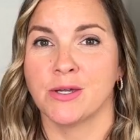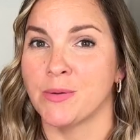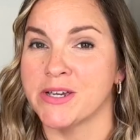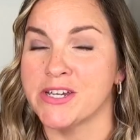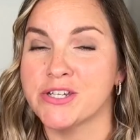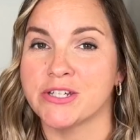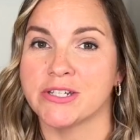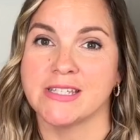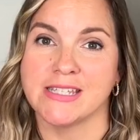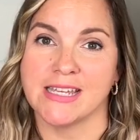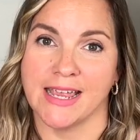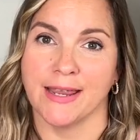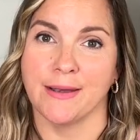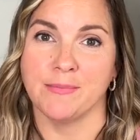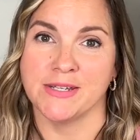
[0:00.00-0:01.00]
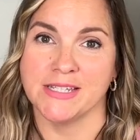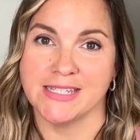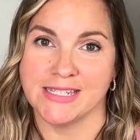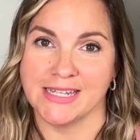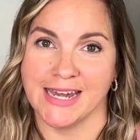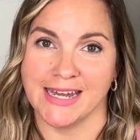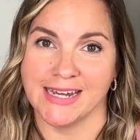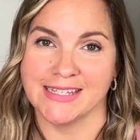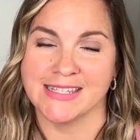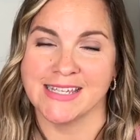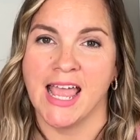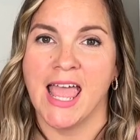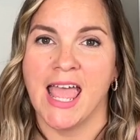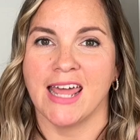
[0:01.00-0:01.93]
questions, and mistakes.